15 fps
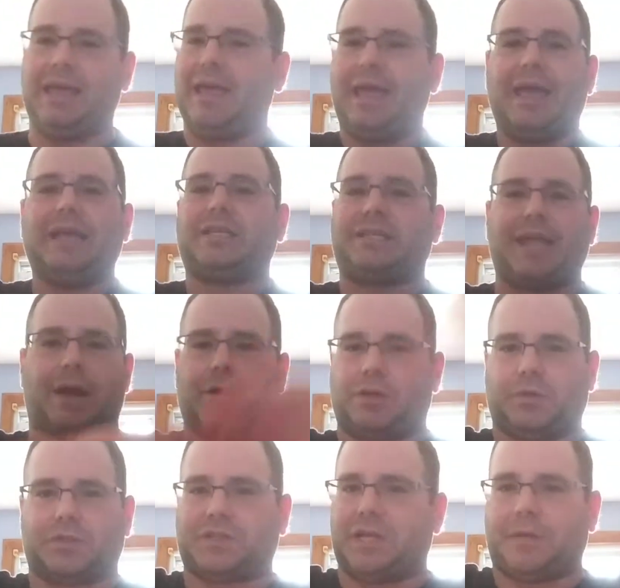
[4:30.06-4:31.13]

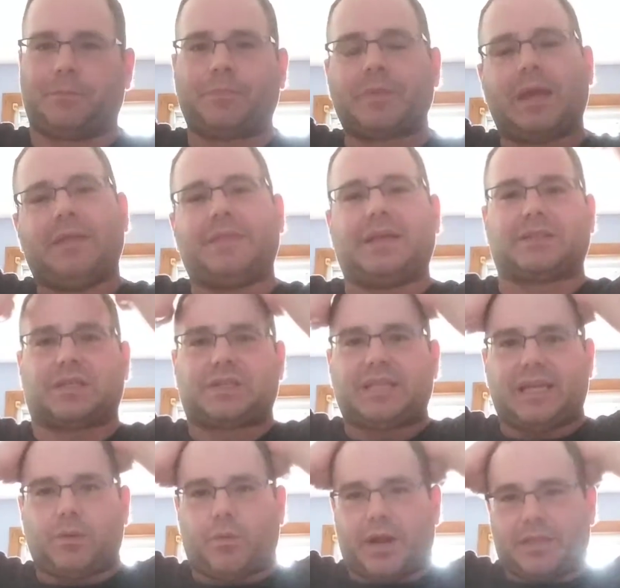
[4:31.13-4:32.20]
hysterical scene. There's a
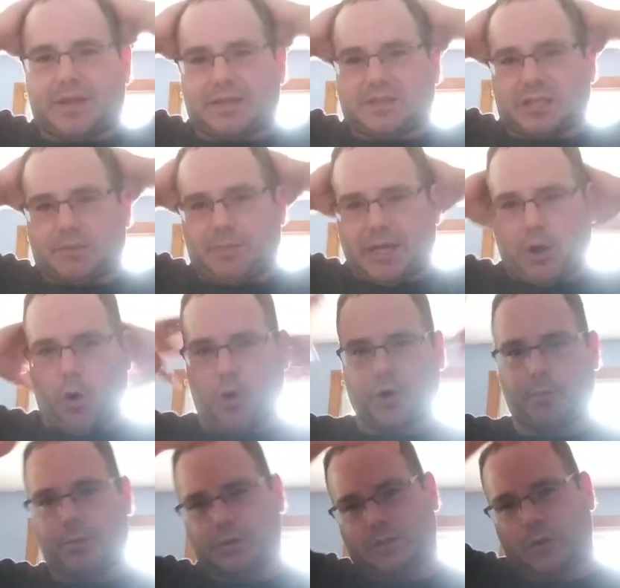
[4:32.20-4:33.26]
scene where there's this big
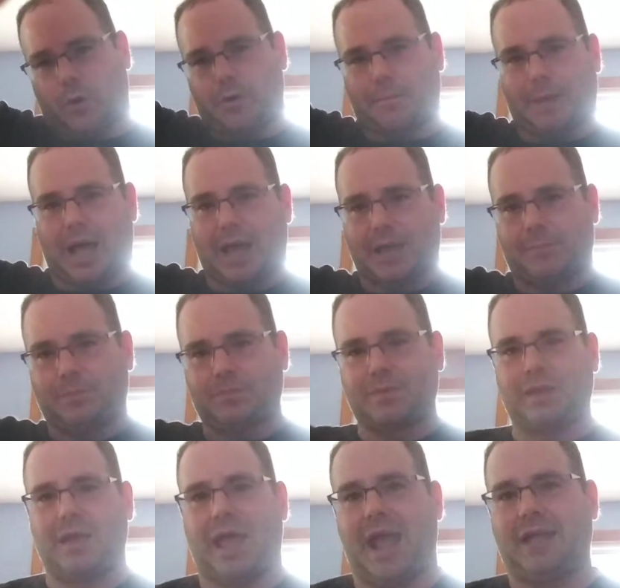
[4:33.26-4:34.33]
autobus going by,
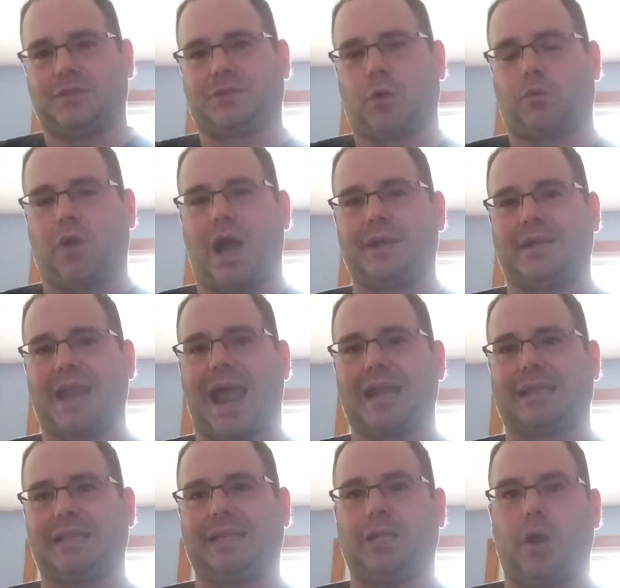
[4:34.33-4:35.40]
and so Rod and
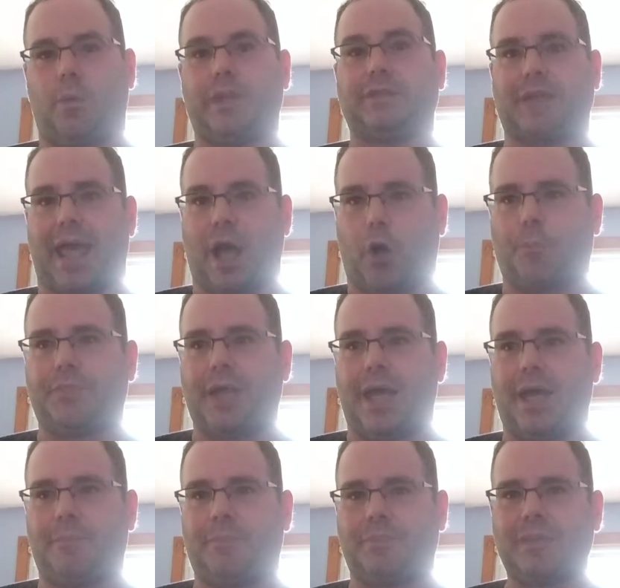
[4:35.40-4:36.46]
Natalie go in to help
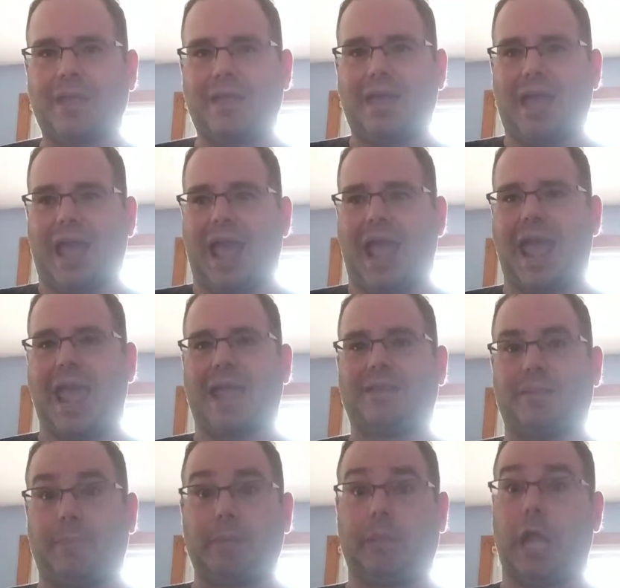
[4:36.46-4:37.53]
them.
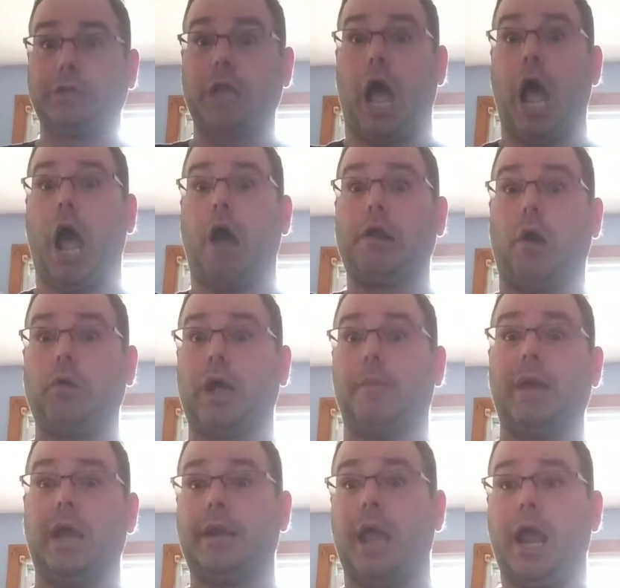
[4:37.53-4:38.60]
And the people are like, no, don't come
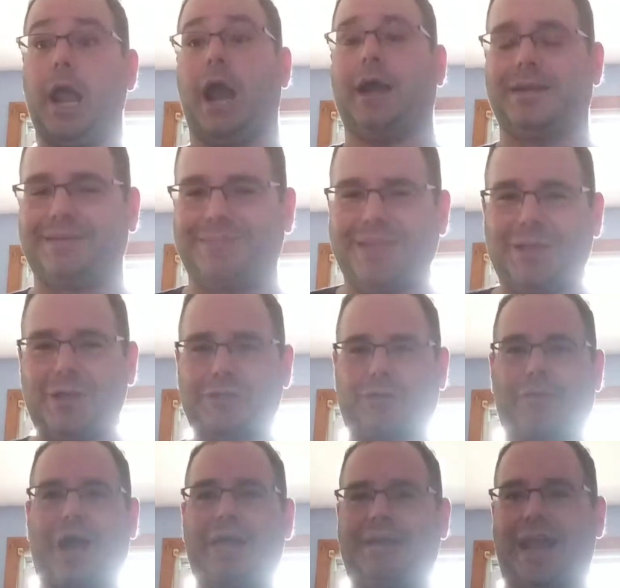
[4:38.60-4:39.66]
in here. So
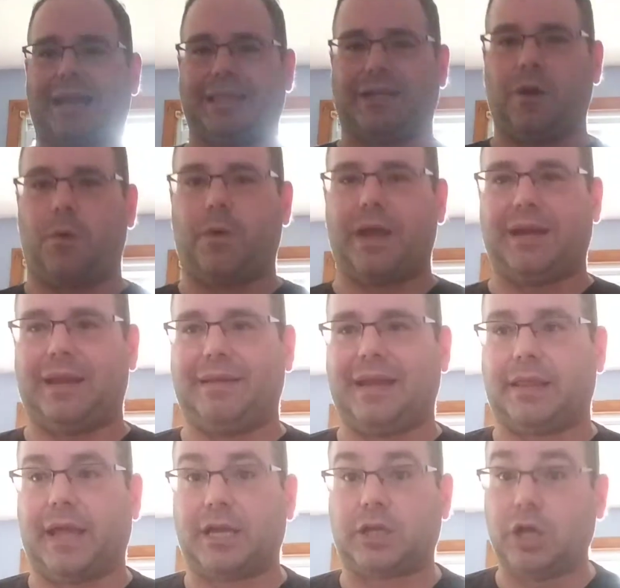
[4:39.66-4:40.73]
Rod and Natalie go in, and they're
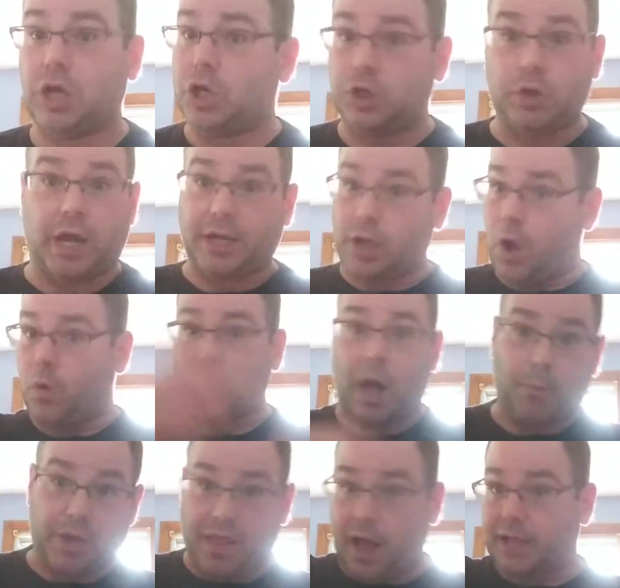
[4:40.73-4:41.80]
like, you gotta go,
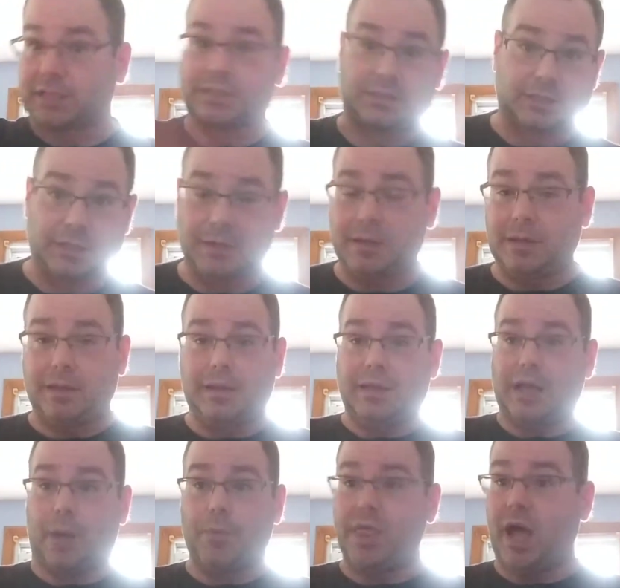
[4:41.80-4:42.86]
come with us.
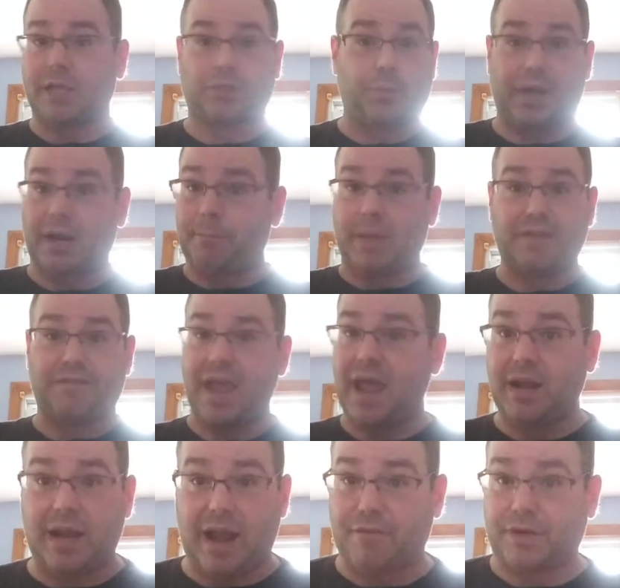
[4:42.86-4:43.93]
Come with us, we've got a big
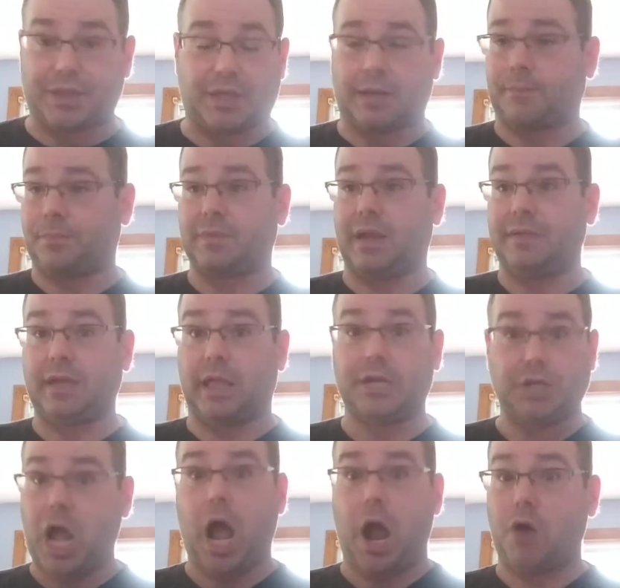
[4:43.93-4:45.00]
van and everything. And they're
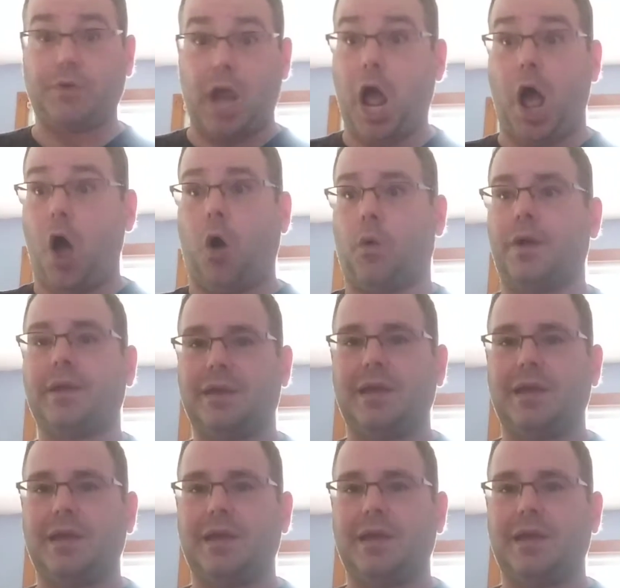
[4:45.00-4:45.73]
like, no.